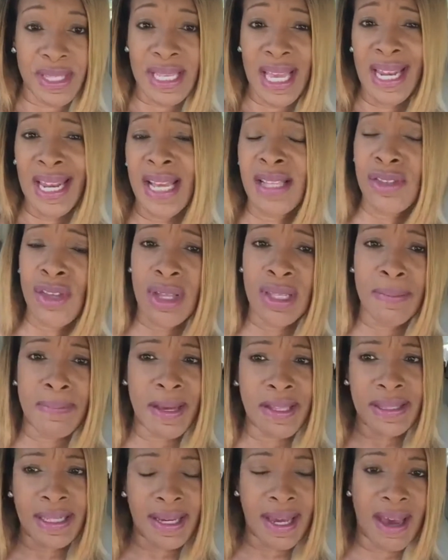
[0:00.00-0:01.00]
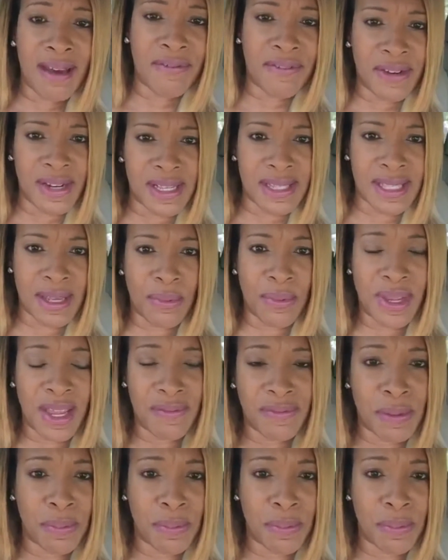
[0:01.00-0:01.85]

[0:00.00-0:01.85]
And that's all about the confidence that we have to